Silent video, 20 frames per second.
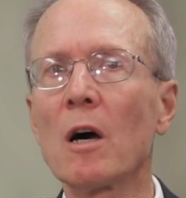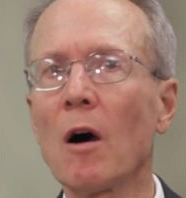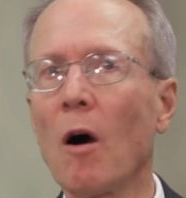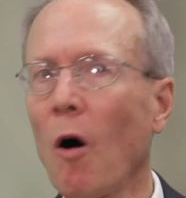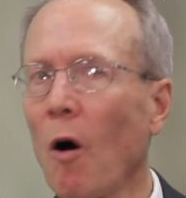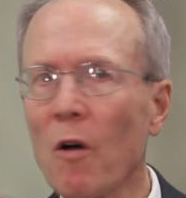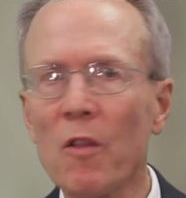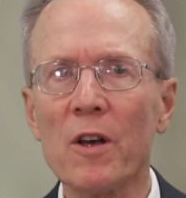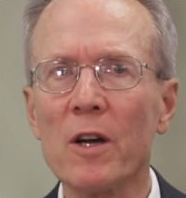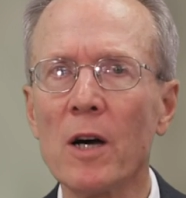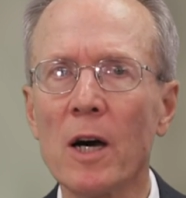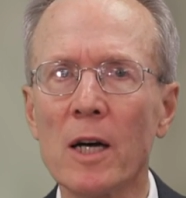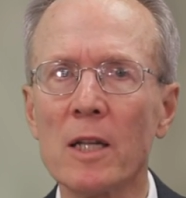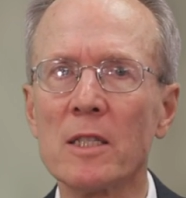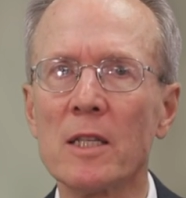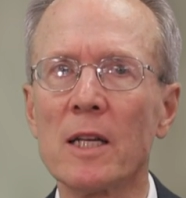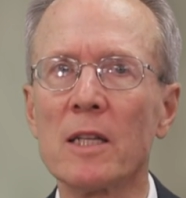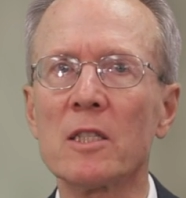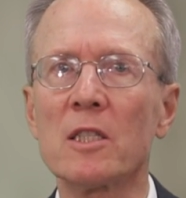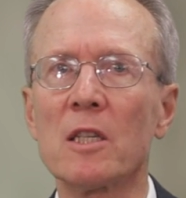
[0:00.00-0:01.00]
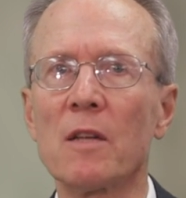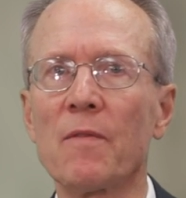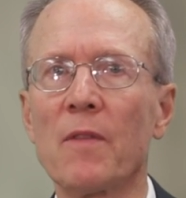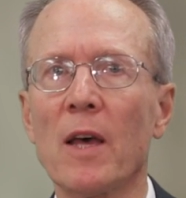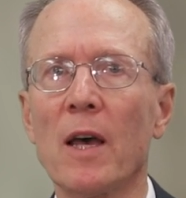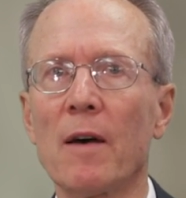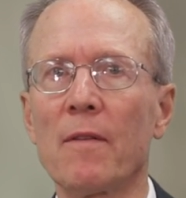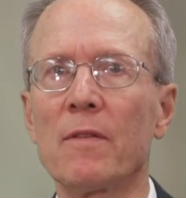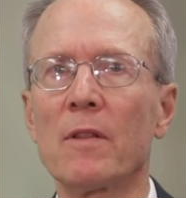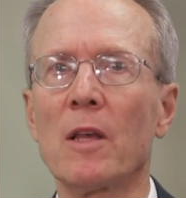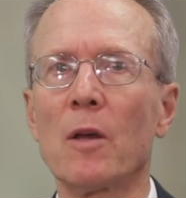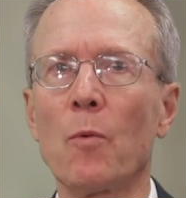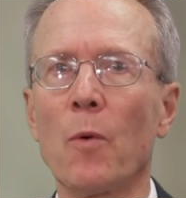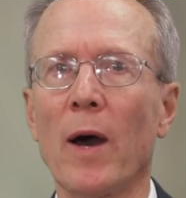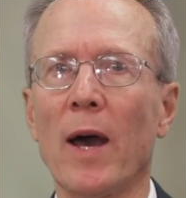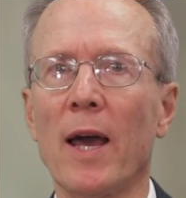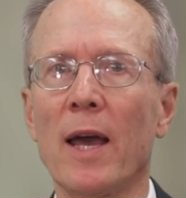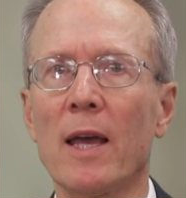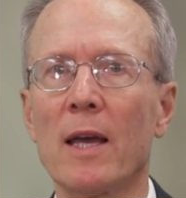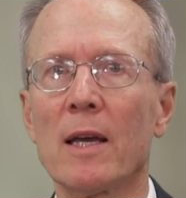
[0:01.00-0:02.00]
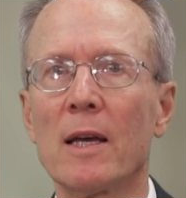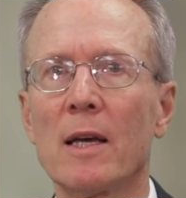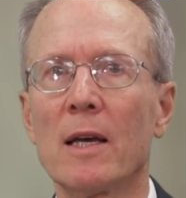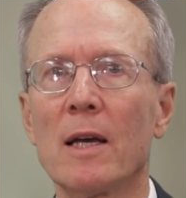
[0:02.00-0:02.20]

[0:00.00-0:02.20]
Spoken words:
all the contents of the heavenly way.